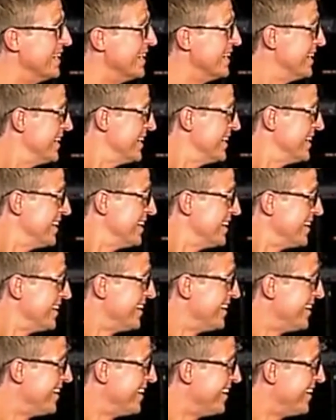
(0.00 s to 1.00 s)

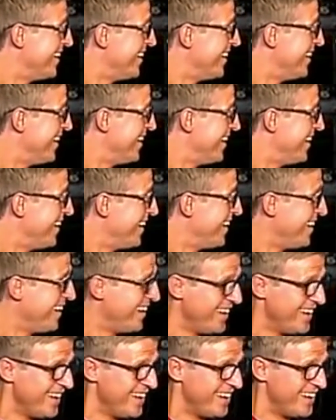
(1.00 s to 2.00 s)

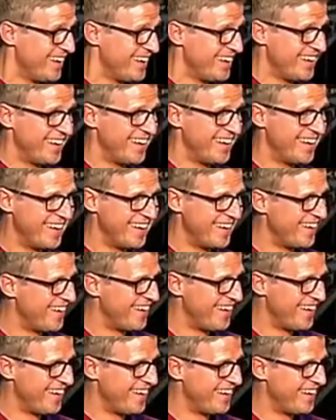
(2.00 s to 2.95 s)
Nothing is said.